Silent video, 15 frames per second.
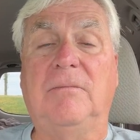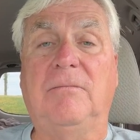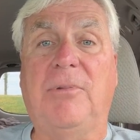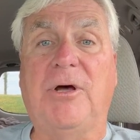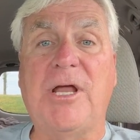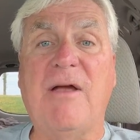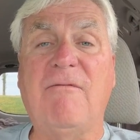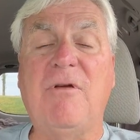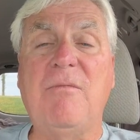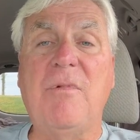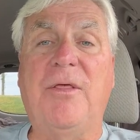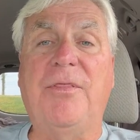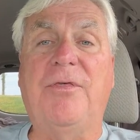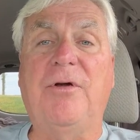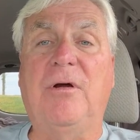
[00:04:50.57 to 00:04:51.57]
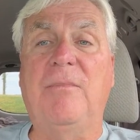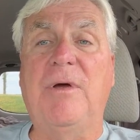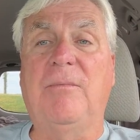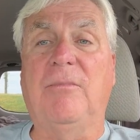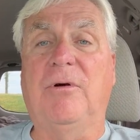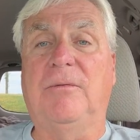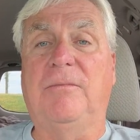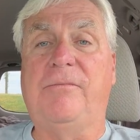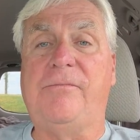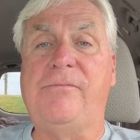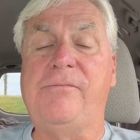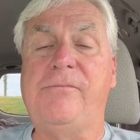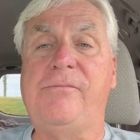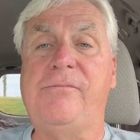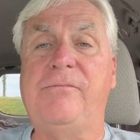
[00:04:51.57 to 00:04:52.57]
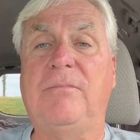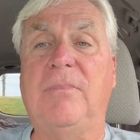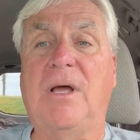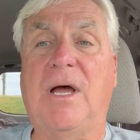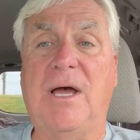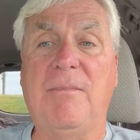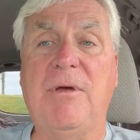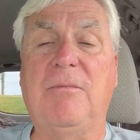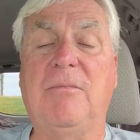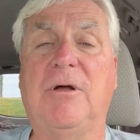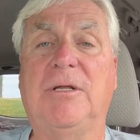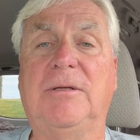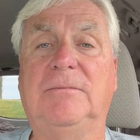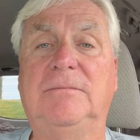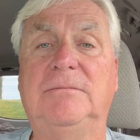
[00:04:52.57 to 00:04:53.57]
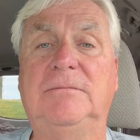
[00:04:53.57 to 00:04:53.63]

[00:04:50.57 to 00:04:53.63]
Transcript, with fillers: but every month they're a member. I make money.